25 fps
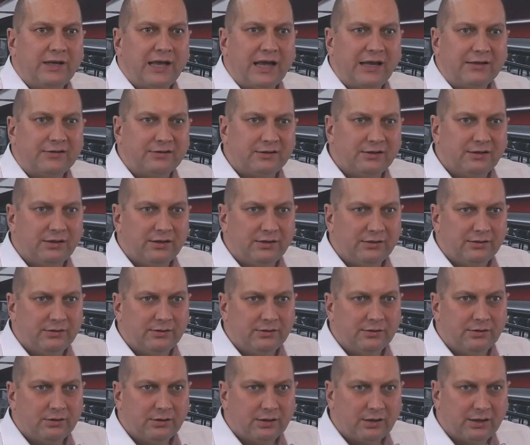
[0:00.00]
get
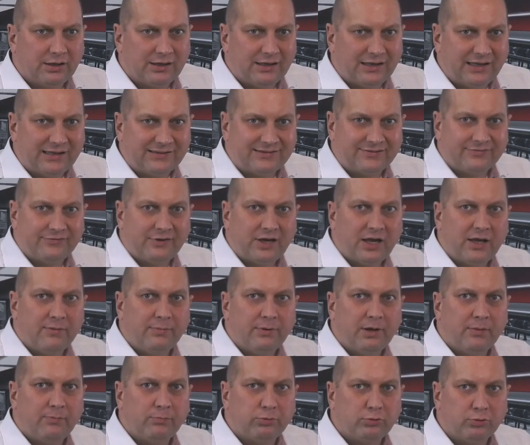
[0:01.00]
a glass
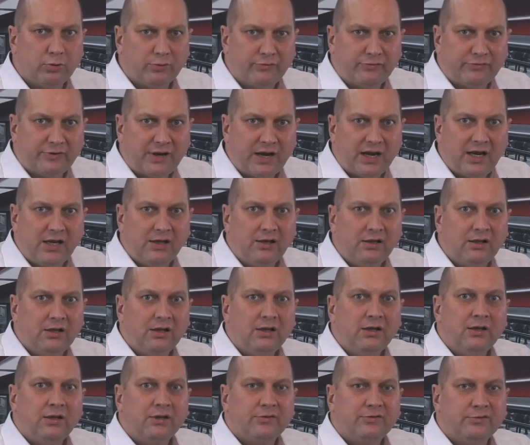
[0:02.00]
fiber profile,
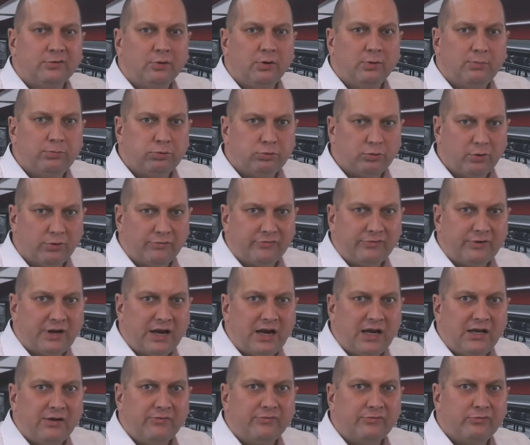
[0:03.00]
so a
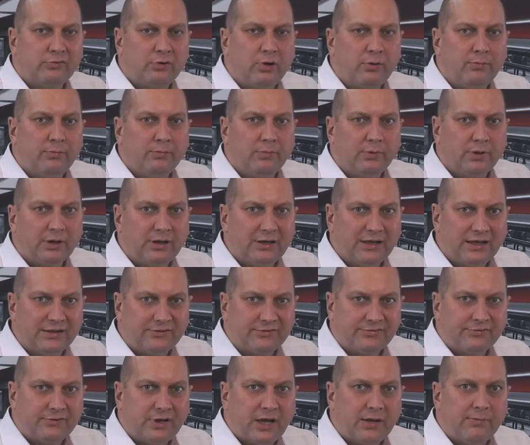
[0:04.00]
profile from
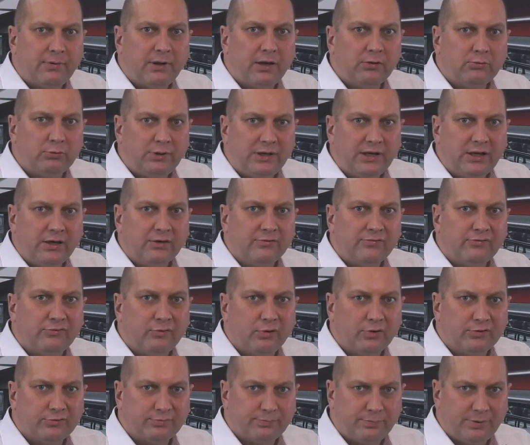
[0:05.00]
glass fiber
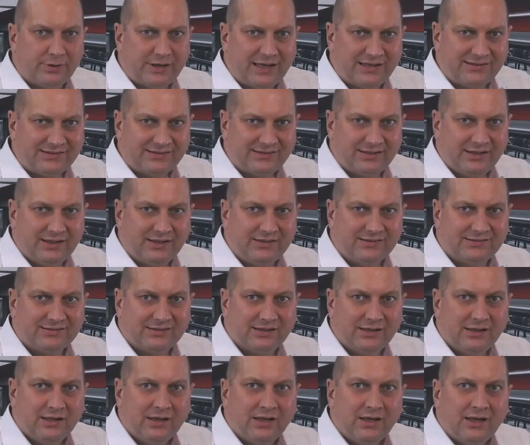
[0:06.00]
reinforced
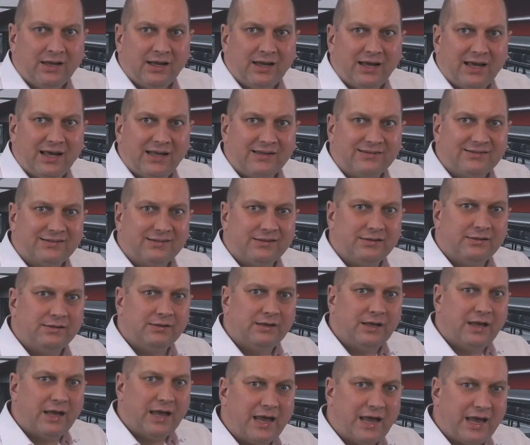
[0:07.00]
plastics as
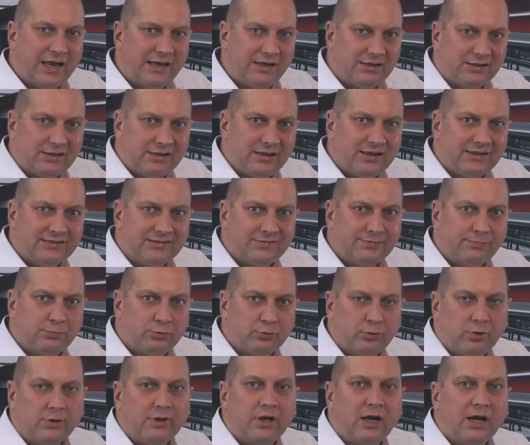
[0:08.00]
an endless
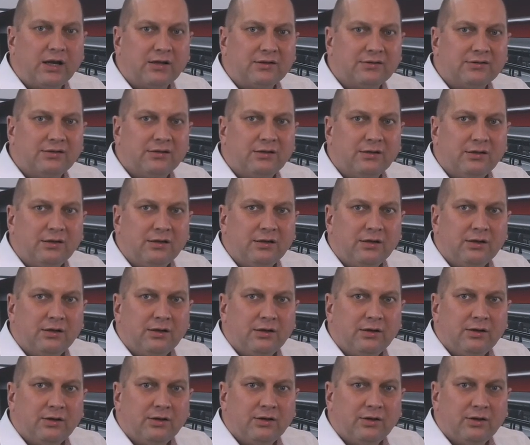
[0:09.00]
product,
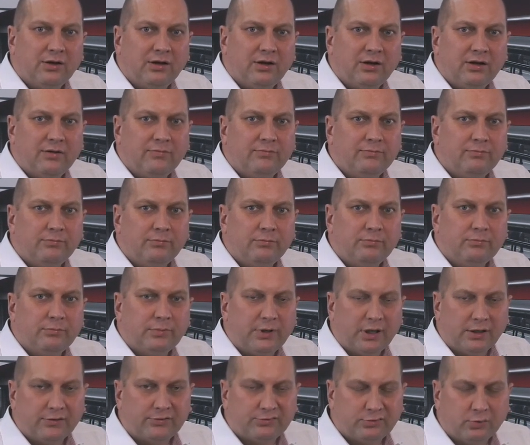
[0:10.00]
um,
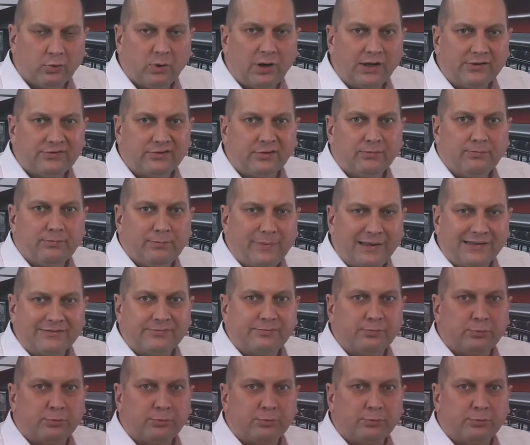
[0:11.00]
yeah, so as a mass